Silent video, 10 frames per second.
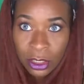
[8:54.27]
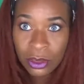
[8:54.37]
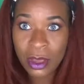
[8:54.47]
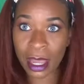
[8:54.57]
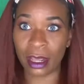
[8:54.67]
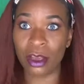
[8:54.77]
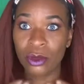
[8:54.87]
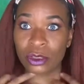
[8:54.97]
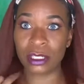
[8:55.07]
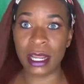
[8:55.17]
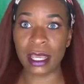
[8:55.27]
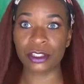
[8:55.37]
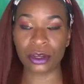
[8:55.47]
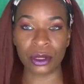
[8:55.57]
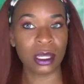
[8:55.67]
You gotta go snatch
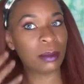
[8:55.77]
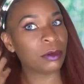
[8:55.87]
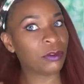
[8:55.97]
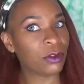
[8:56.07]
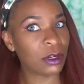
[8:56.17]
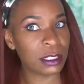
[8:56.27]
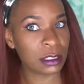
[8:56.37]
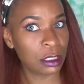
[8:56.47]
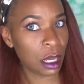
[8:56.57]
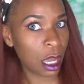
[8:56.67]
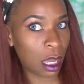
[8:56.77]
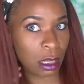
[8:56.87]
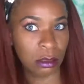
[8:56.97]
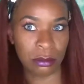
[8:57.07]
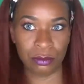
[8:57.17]
her up before it's
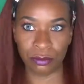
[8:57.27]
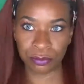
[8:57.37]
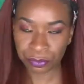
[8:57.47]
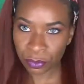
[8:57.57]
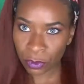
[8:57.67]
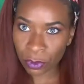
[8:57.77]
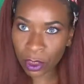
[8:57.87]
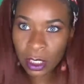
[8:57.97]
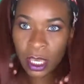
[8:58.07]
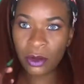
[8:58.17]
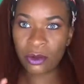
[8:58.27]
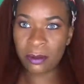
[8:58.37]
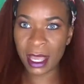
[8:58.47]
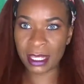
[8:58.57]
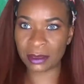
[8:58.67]
gone. Kind of
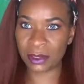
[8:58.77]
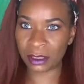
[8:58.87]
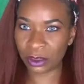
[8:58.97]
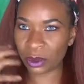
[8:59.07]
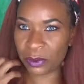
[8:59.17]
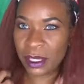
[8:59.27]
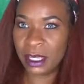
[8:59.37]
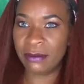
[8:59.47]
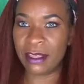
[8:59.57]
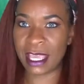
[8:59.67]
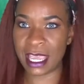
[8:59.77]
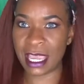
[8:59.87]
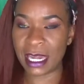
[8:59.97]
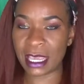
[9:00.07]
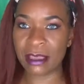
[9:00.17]
reminds me a little bit of the
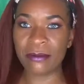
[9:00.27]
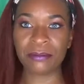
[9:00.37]
Annie.